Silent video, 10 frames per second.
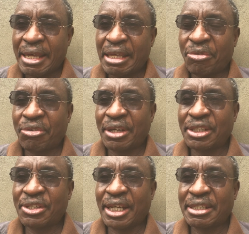He
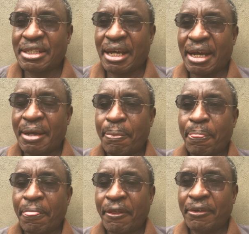feels that
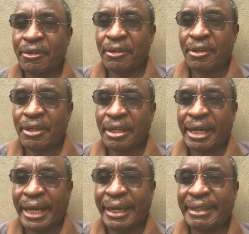
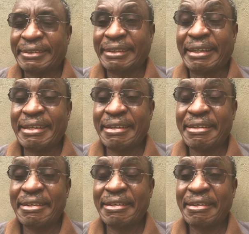his
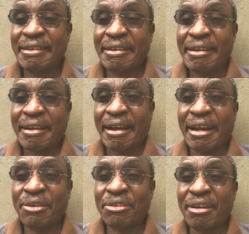kid
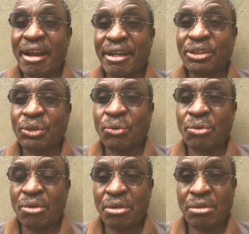cannot lack
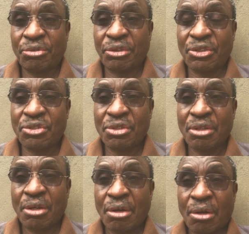school fees
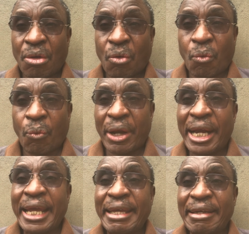when
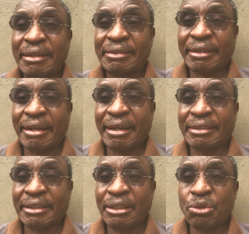he is
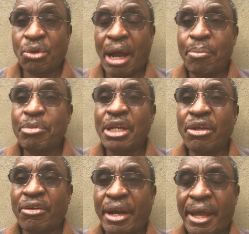related to a
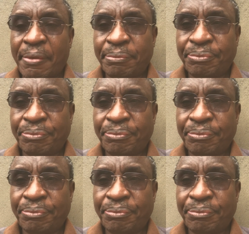billionaire.